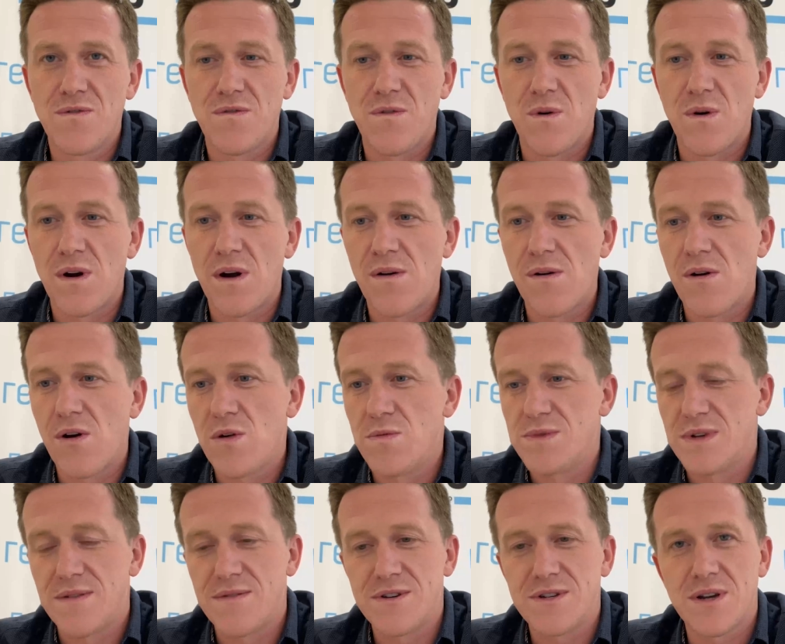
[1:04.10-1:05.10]
to 400
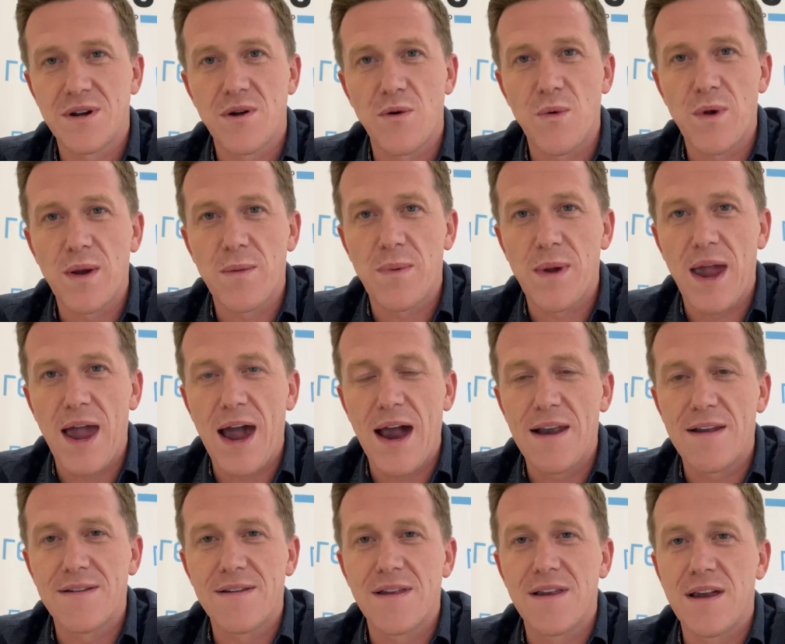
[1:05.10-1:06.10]
homes every single week be
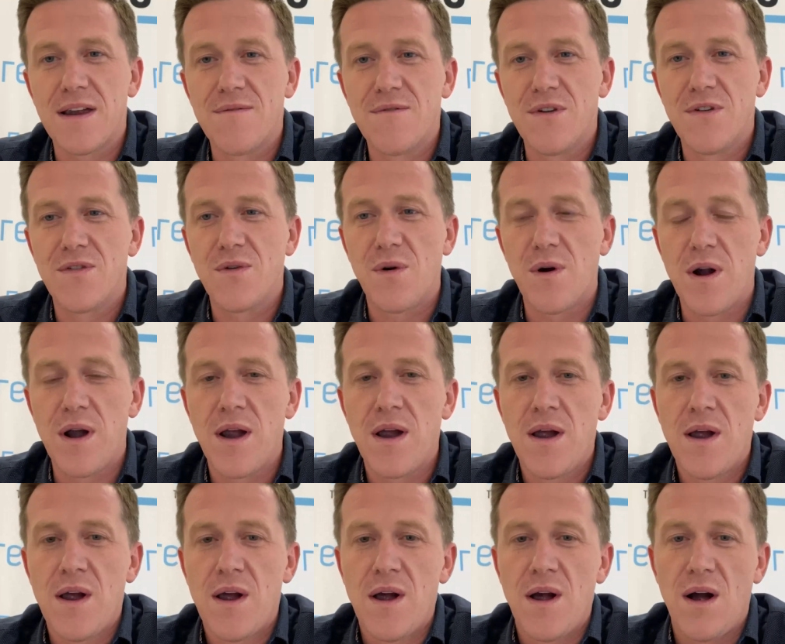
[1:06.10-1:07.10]
added to the inventory.
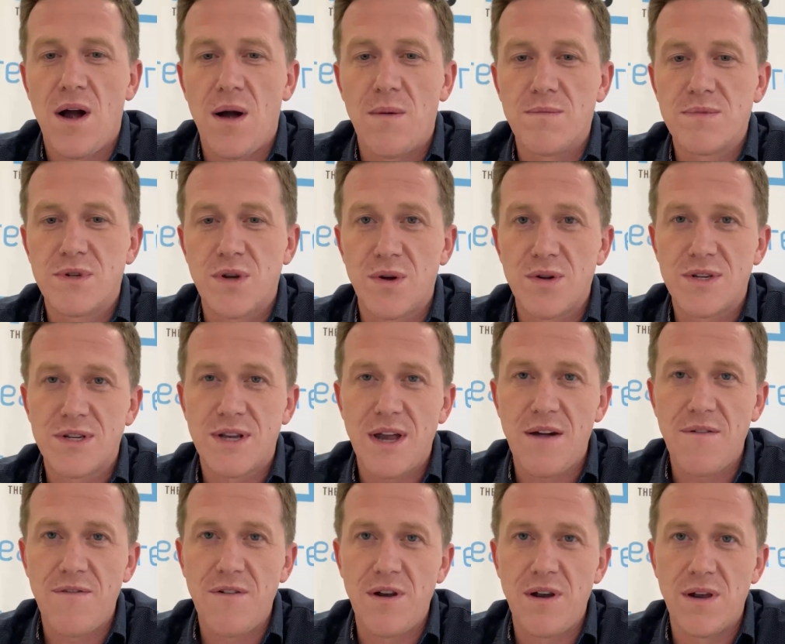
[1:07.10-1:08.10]
So it's
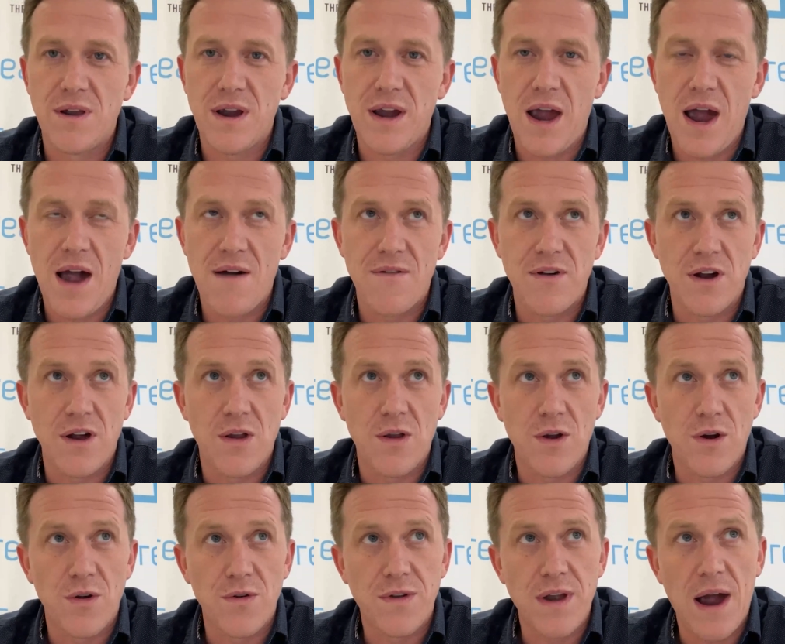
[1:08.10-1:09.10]
definitely having a
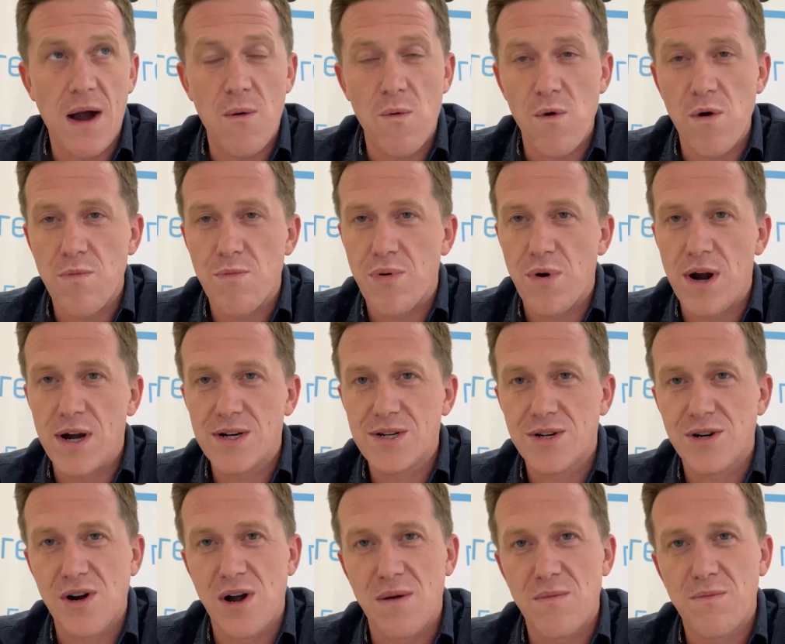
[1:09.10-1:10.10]
little downward
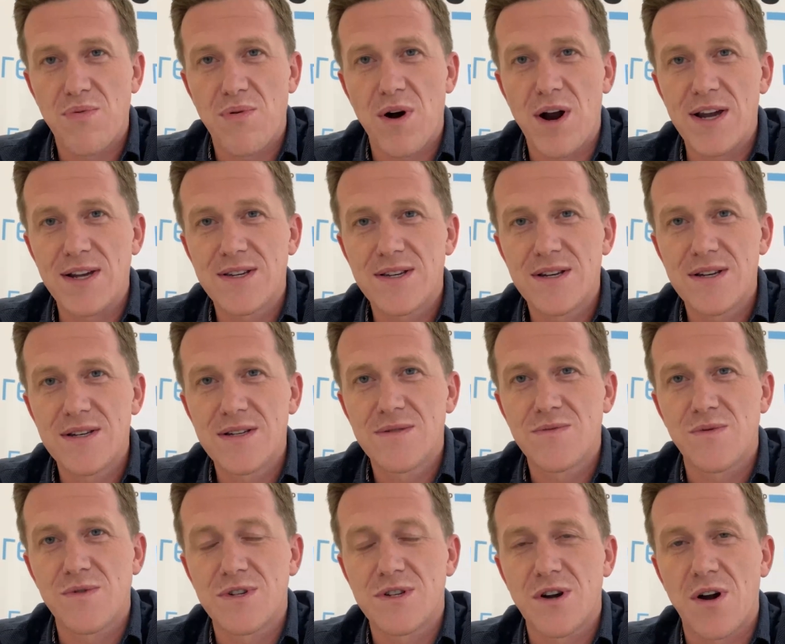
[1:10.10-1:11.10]
pressure on prices.
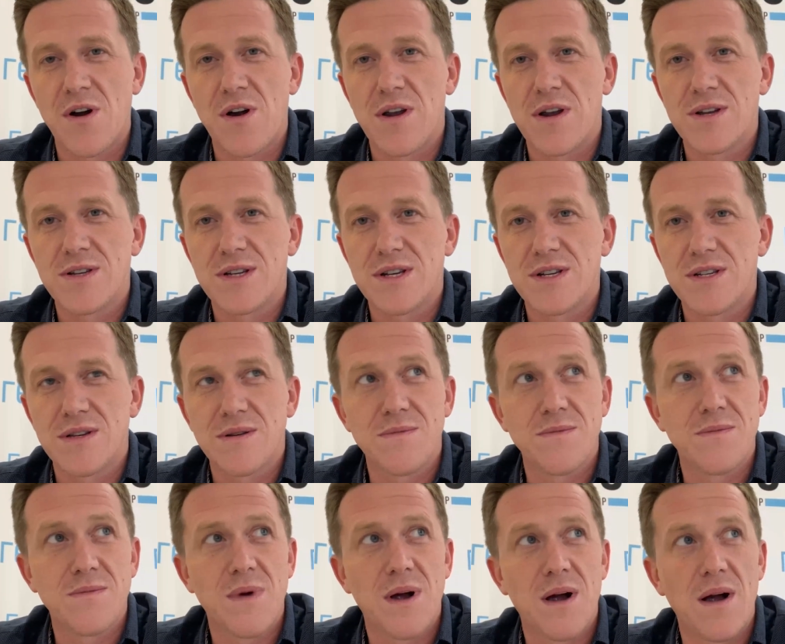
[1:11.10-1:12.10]
We're starting to see
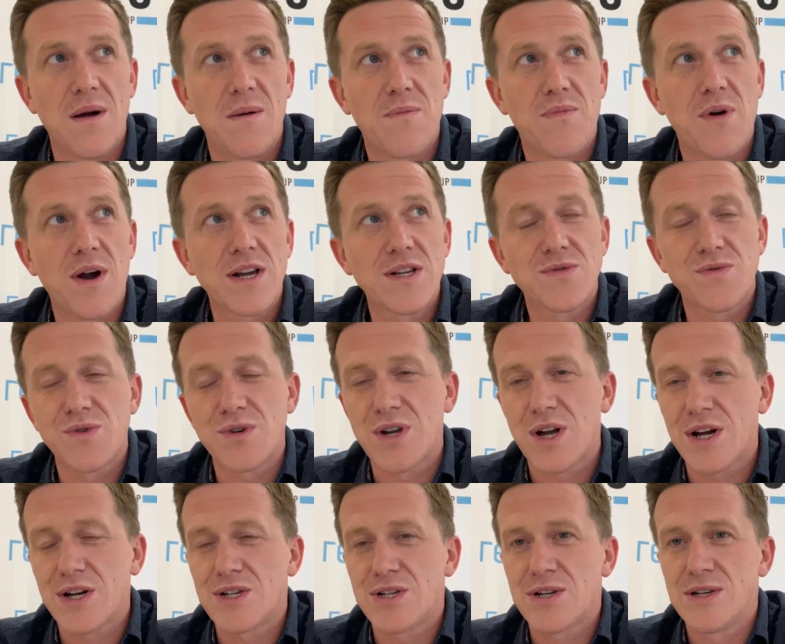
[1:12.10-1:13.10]
some price
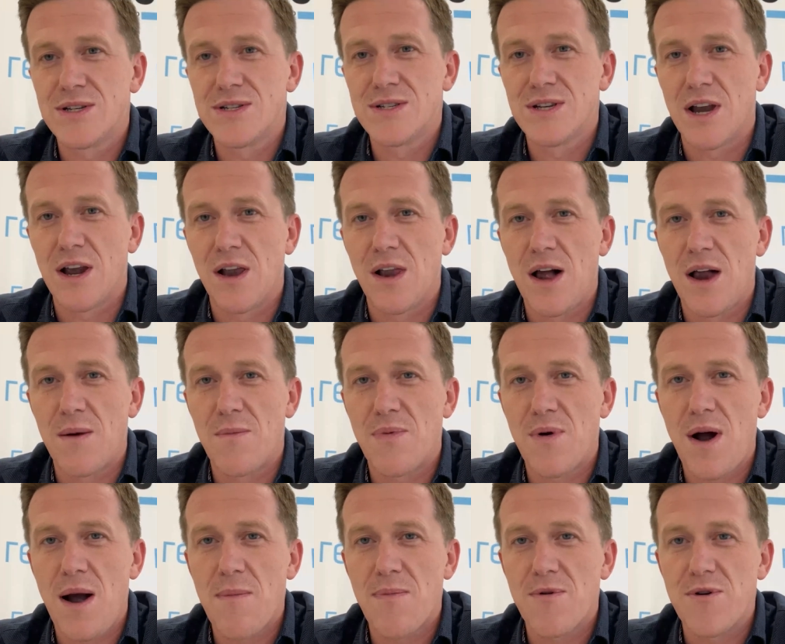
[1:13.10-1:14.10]
reductions on a lot of
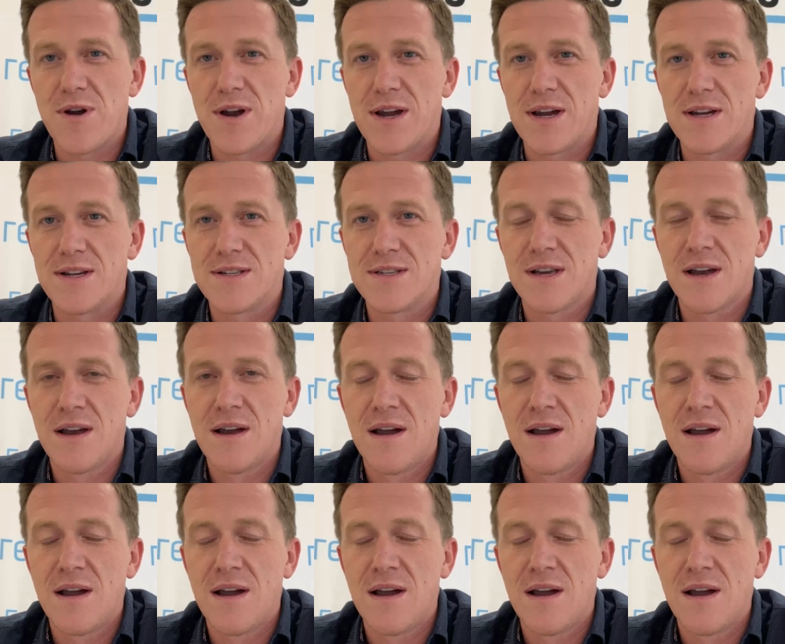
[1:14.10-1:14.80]
properties.